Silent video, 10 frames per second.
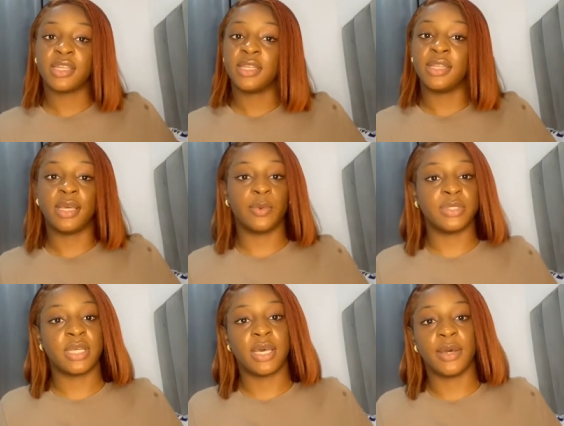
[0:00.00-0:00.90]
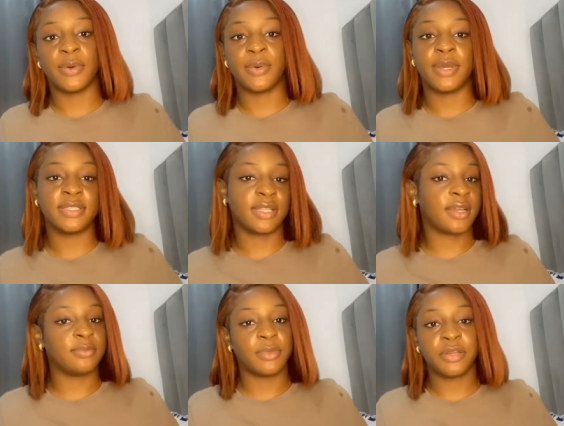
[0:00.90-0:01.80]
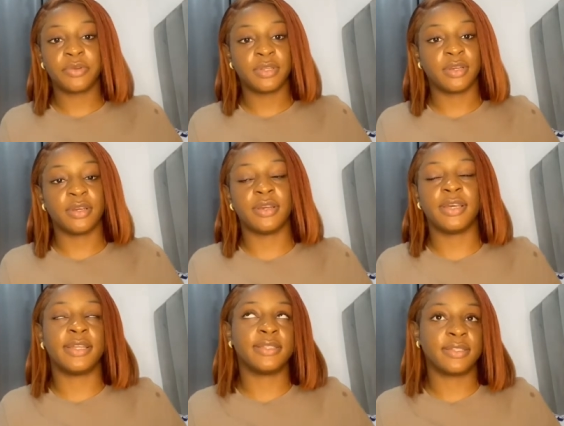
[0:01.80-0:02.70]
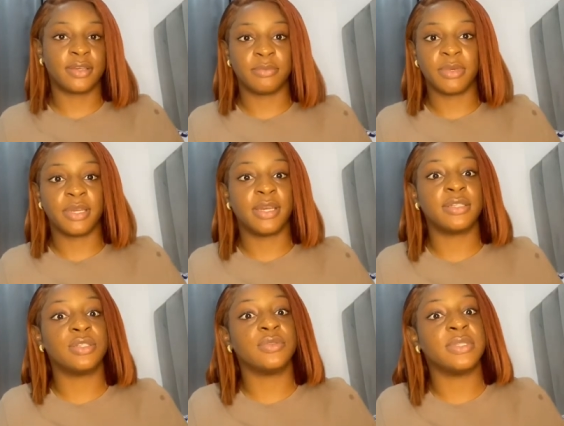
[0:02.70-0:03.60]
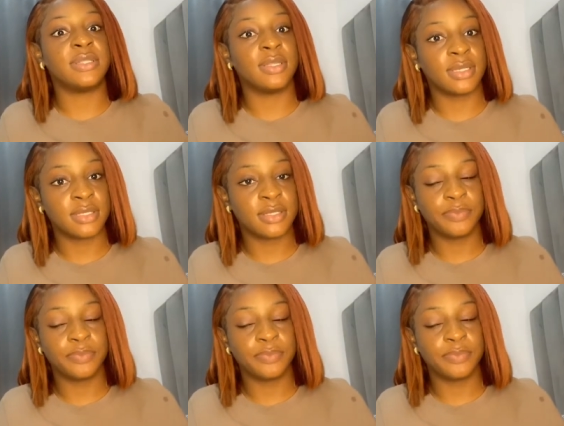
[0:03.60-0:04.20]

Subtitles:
That was how I started admiring her, and I still admire her till date.